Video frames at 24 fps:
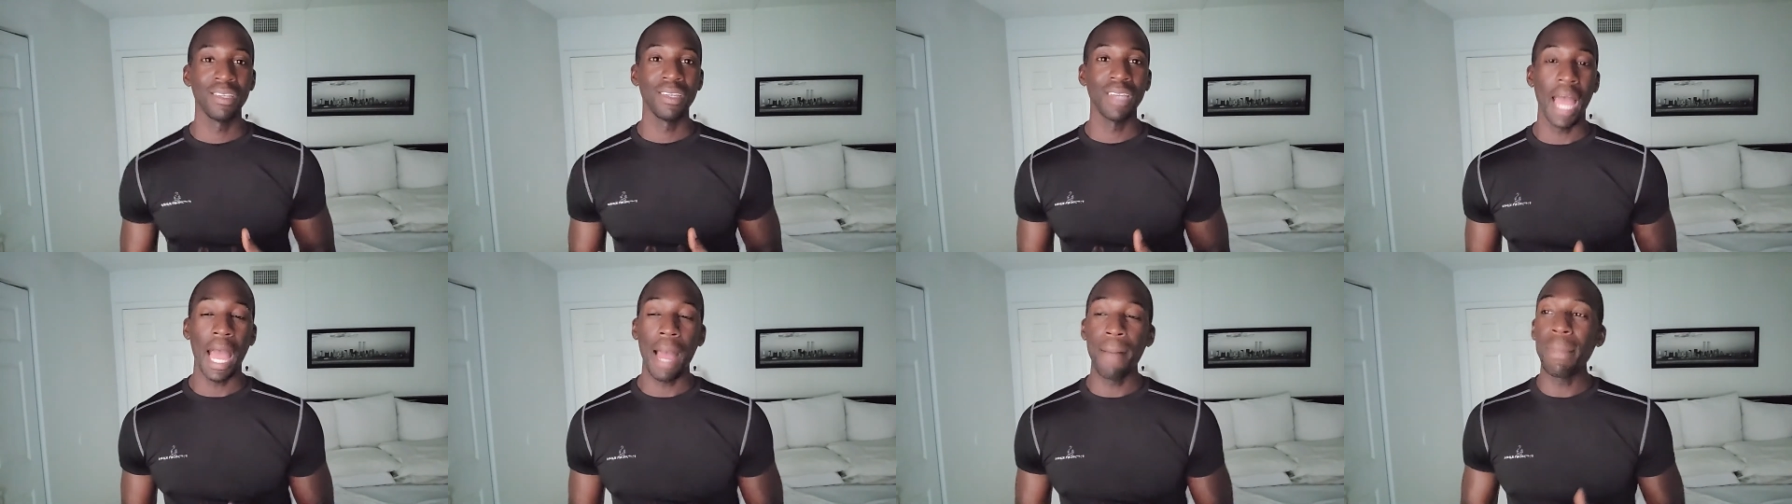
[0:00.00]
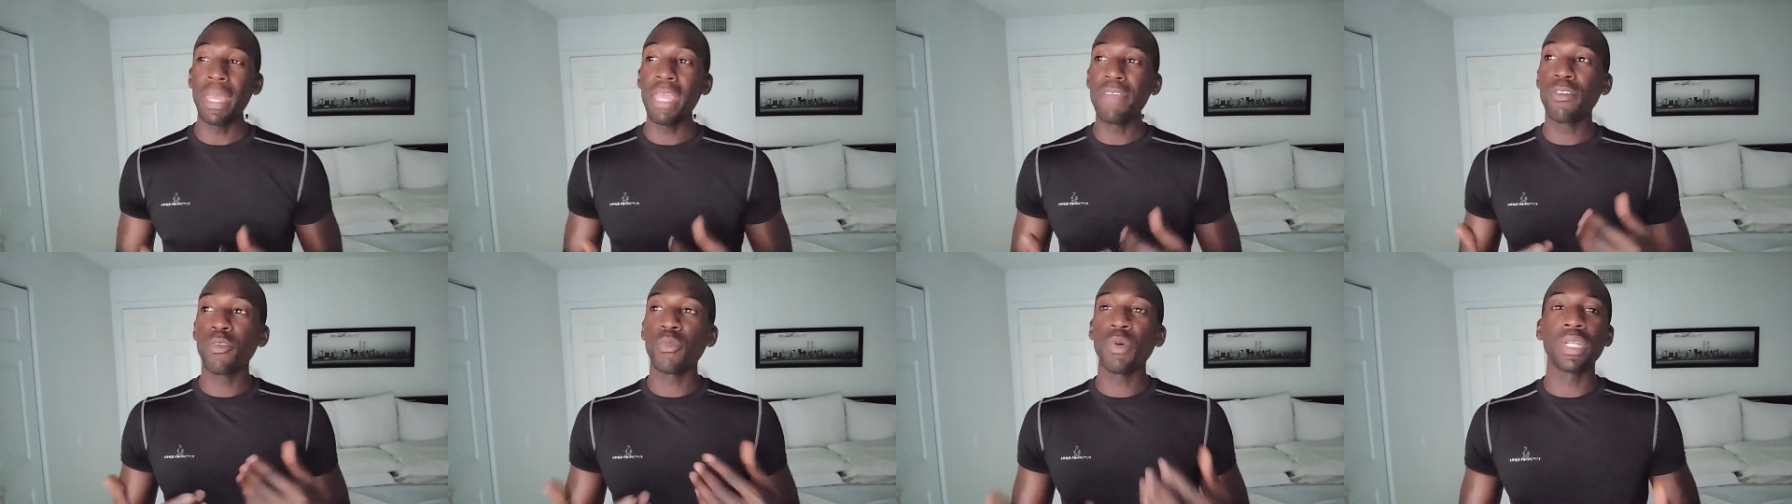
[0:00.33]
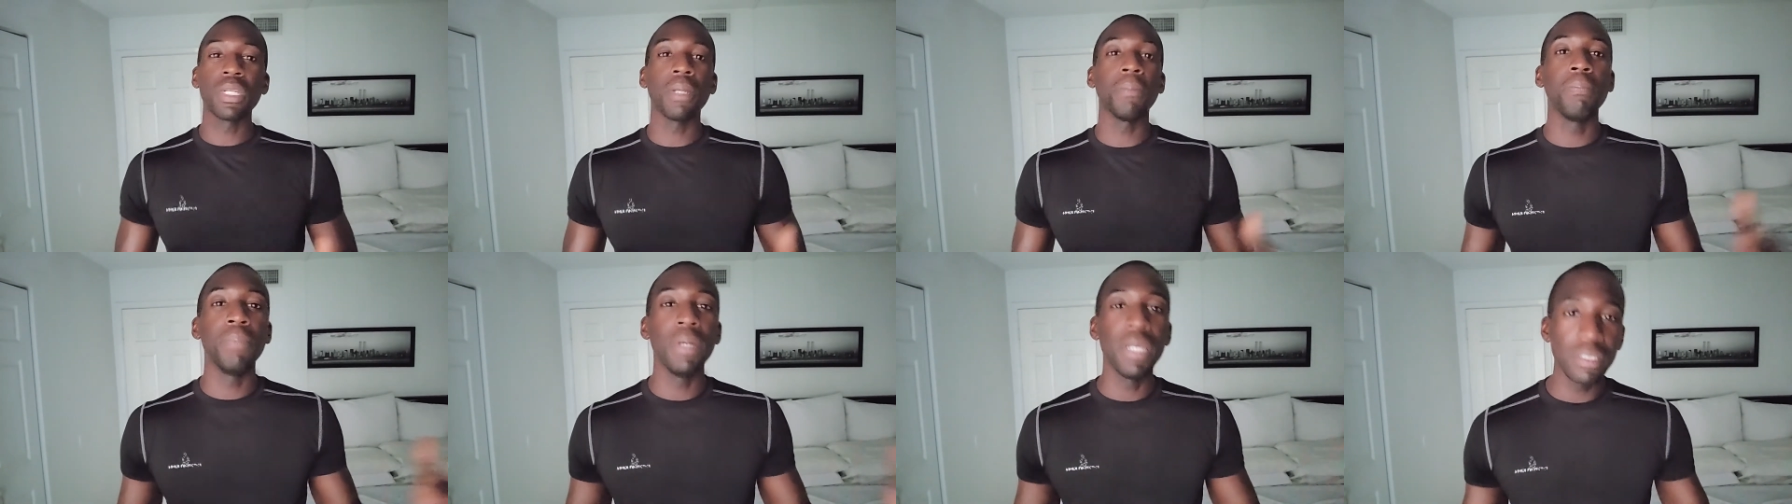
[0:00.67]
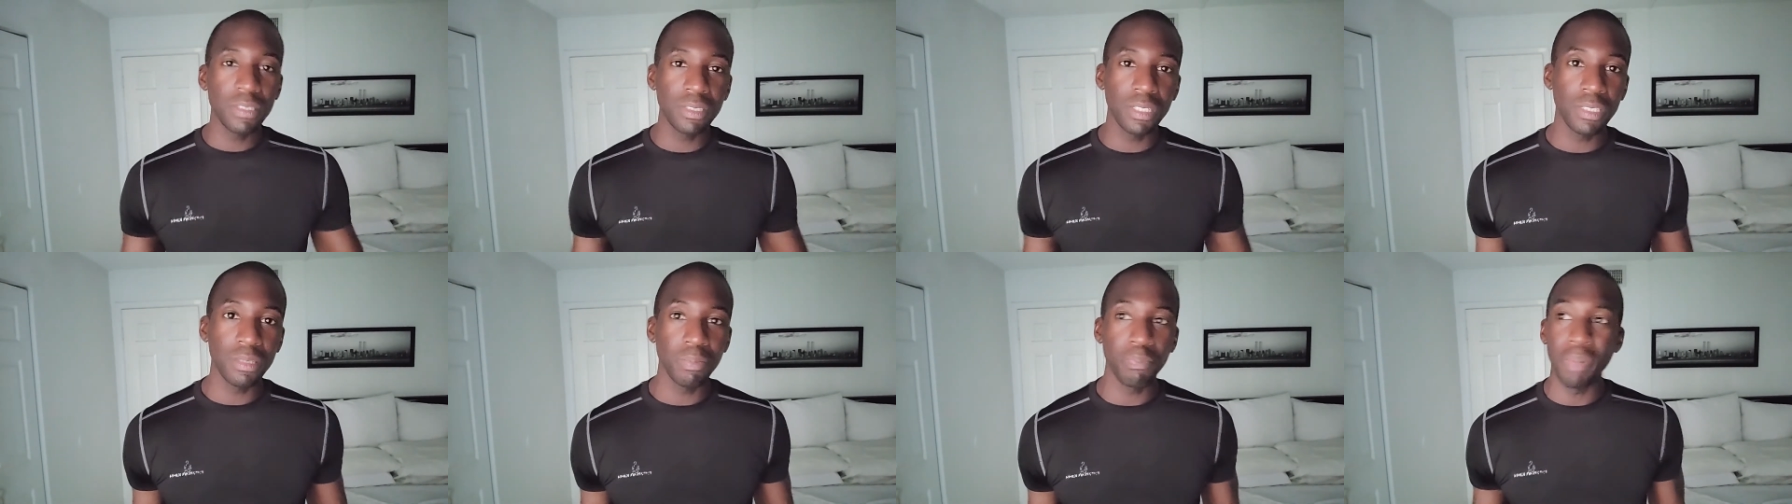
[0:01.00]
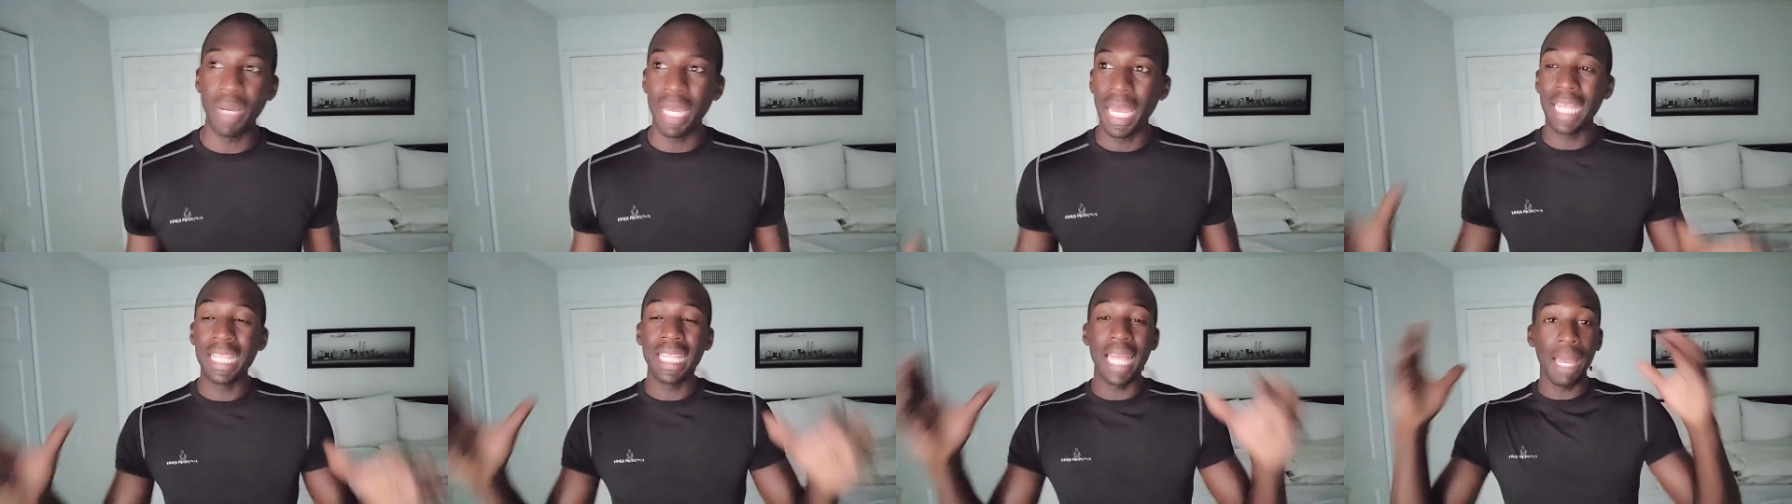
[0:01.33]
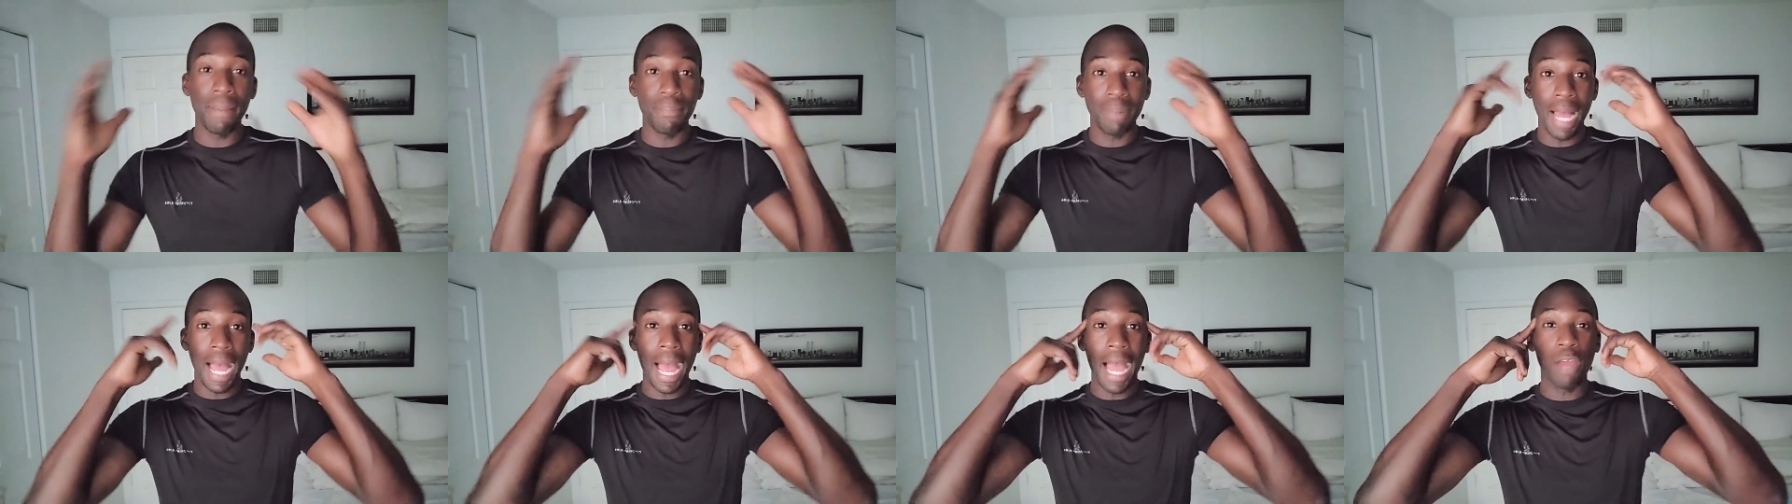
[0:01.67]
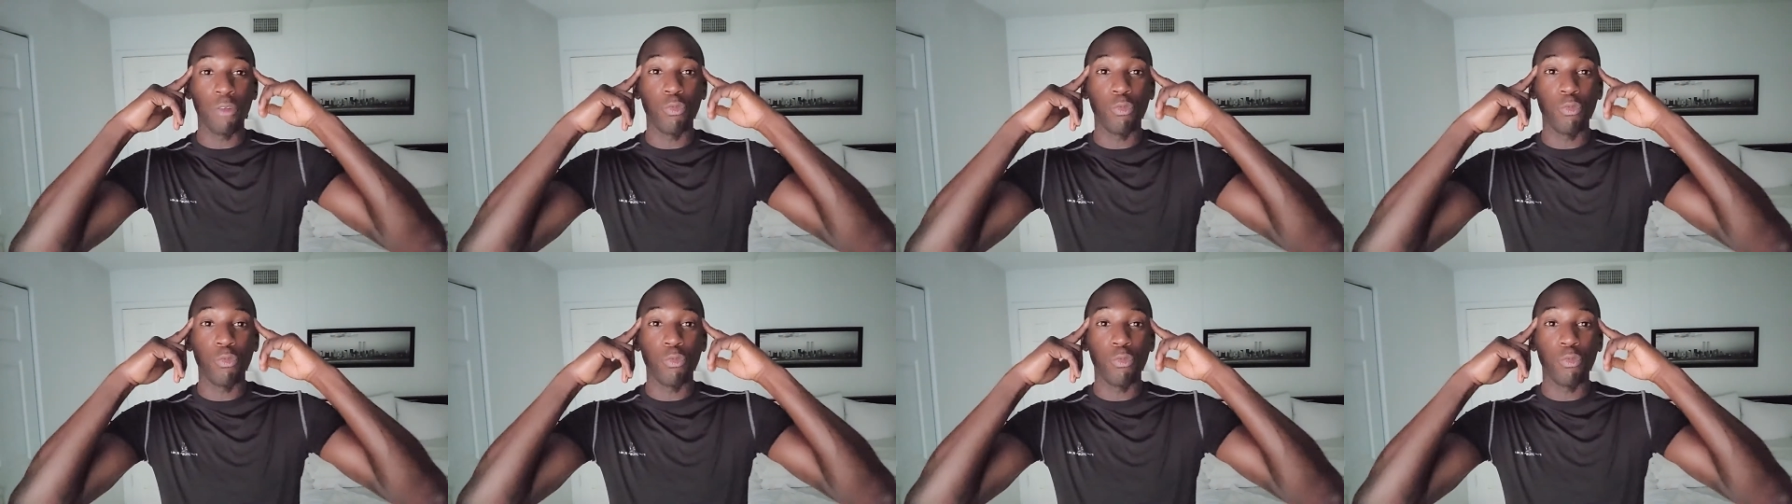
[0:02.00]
I may even run a business, but and but I